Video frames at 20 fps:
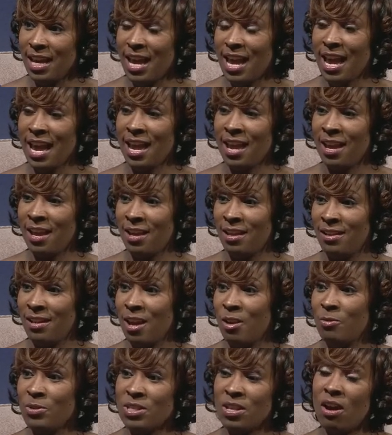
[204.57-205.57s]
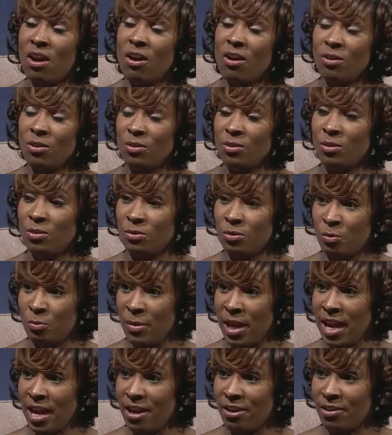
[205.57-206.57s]
And that was an uncle through
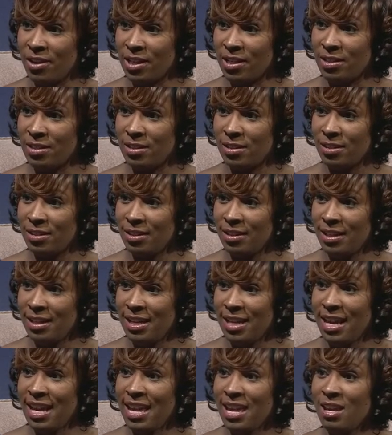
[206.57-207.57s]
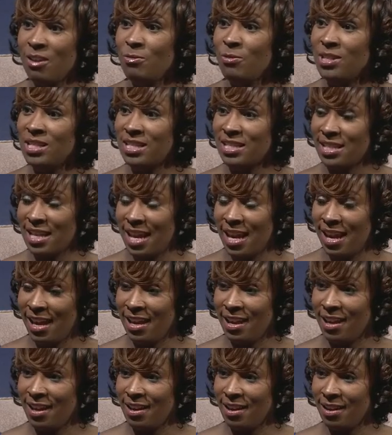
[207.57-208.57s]
marriage. He was
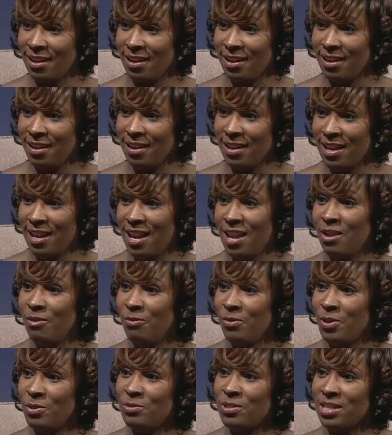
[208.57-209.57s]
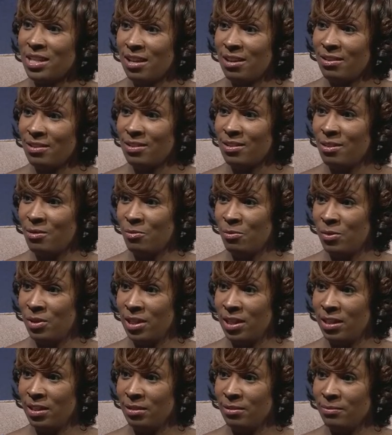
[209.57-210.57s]
saying, if you tell
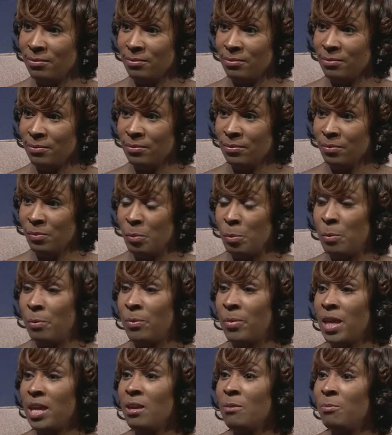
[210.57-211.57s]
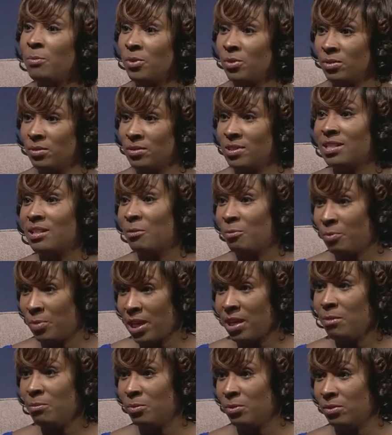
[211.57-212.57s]
someone, some
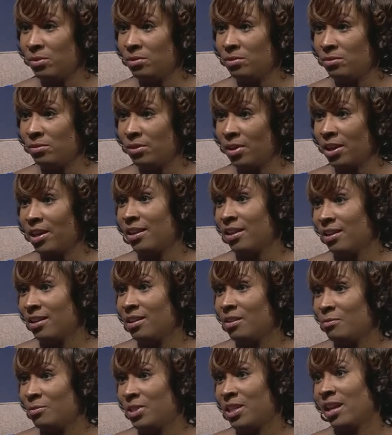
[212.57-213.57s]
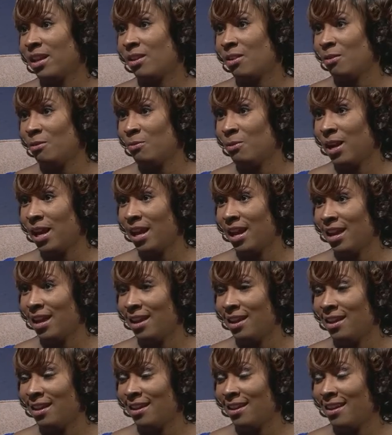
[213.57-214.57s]
people are going to come take you away.
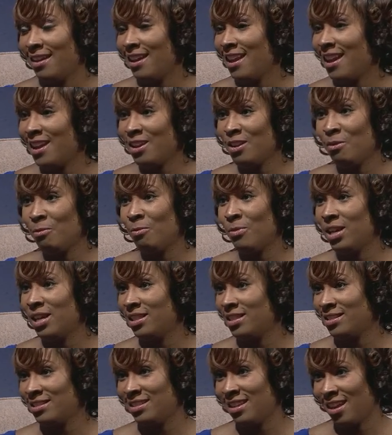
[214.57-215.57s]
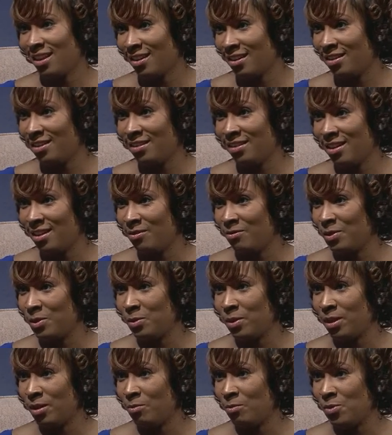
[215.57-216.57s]
And your mother's not going to love you
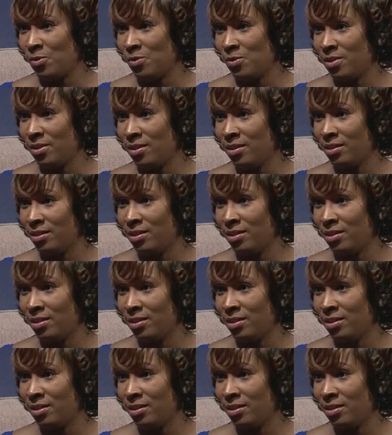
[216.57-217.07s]
anymore.